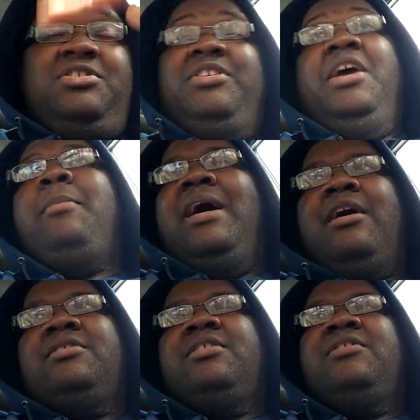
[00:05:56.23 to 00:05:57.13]
took him
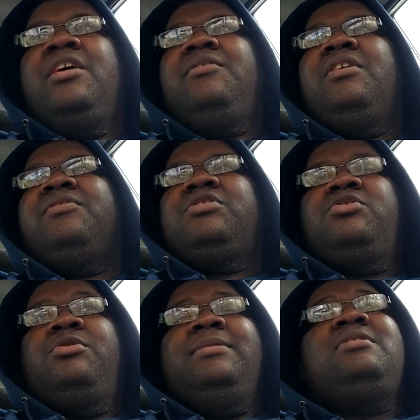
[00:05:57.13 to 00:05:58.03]
out of the
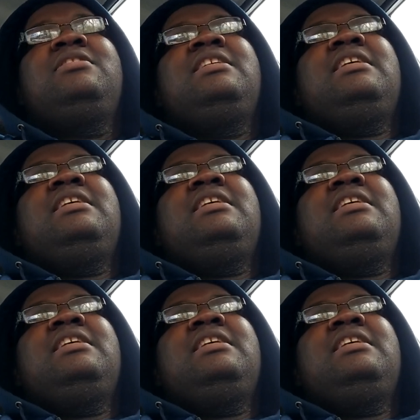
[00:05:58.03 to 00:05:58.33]
script,